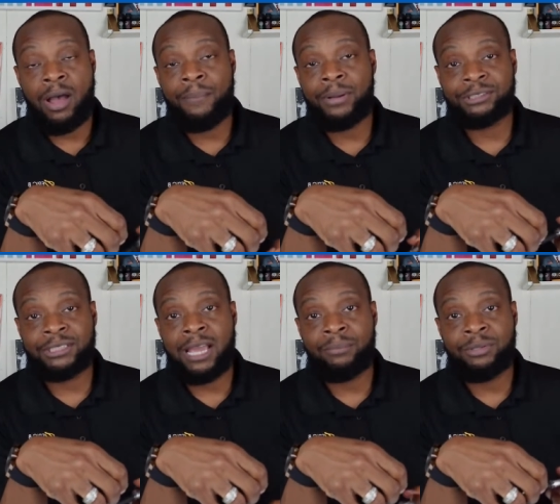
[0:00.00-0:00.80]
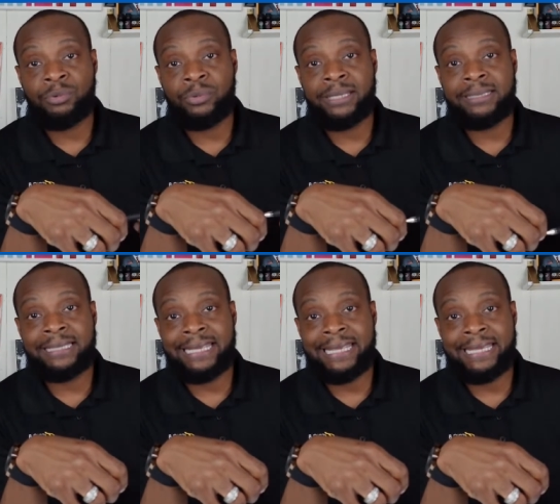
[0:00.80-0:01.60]
or how much time do we
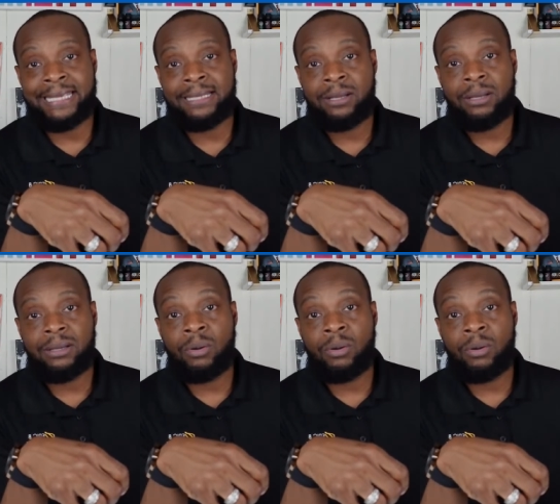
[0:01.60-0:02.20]
need